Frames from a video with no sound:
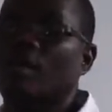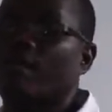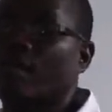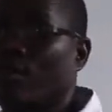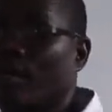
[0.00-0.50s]

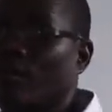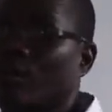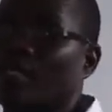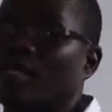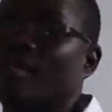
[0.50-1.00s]
The word
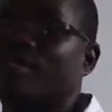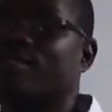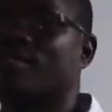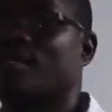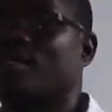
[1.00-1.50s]

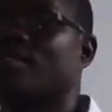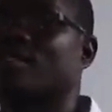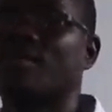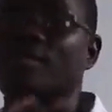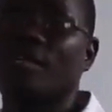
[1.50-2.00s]
class is
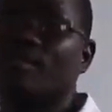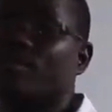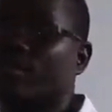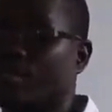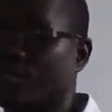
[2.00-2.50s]

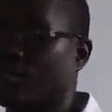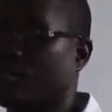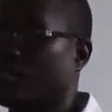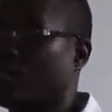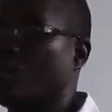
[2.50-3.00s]

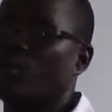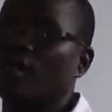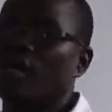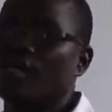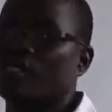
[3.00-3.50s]
sometimes
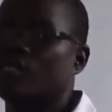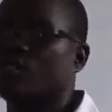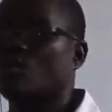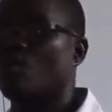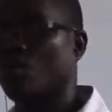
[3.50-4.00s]
known
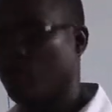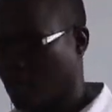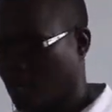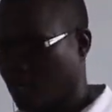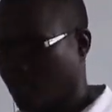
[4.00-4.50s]
as
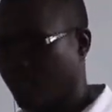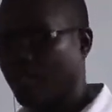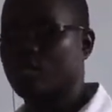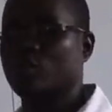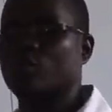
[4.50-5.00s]

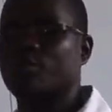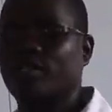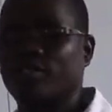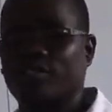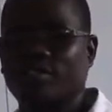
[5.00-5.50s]
parts of
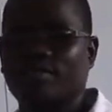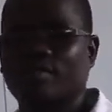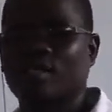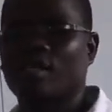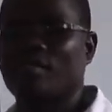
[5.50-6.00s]
speech.
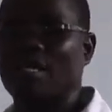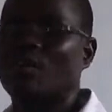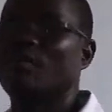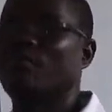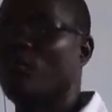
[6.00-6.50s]
But
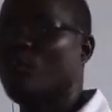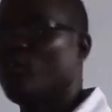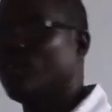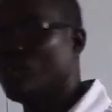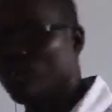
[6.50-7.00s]
now
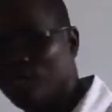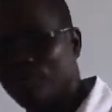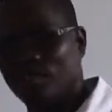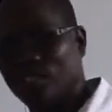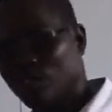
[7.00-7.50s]
before we go
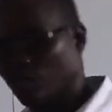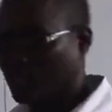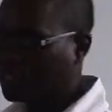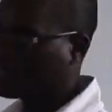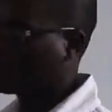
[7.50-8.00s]
deep into
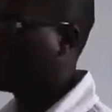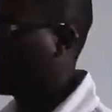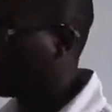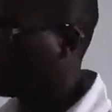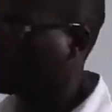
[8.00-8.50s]
this
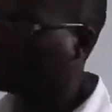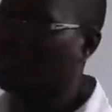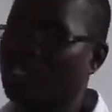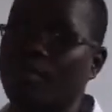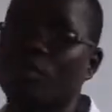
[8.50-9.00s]
word class, we
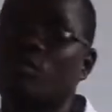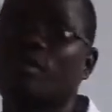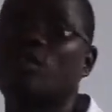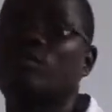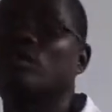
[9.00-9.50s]
are supposed to
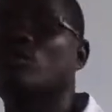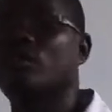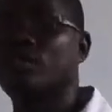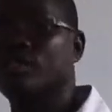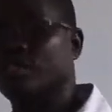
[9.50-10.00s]
be knowing
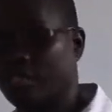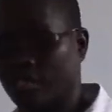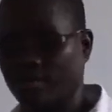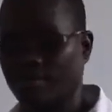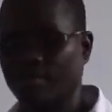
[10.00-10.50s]
what is
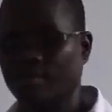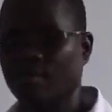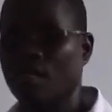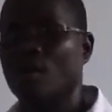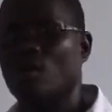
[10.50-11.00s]
it,
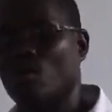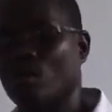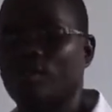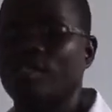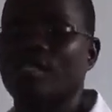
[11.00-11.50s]

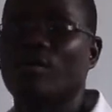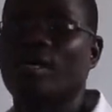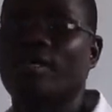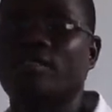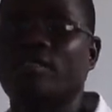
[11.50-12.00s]
what is a
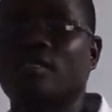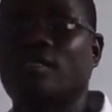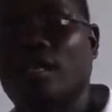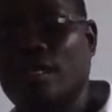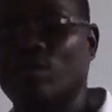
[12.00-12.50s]
word,
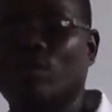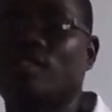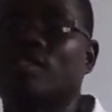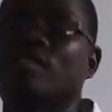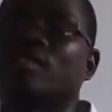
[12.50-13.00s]
and what
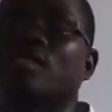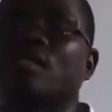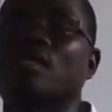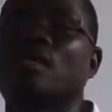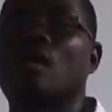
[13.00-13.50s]
is
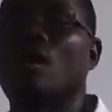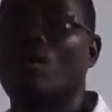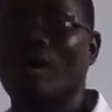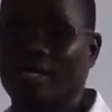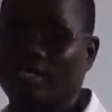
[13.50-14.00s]

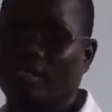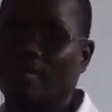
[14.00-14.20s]
word.